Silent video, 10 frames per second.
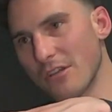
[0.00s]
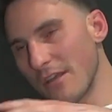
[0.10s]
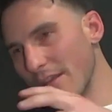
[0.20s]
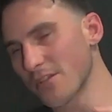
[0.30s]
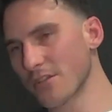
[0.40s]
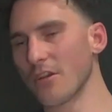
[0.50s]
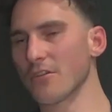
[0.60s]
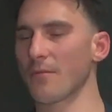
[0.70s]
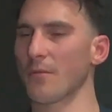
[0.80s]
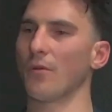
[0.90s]
And that's, you know,
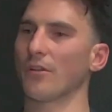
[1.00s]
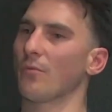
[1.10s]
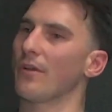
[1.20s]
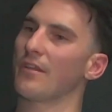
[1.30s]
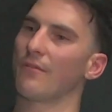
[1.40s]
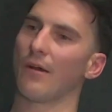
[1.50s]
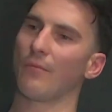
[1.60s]
some of the work that we did, right?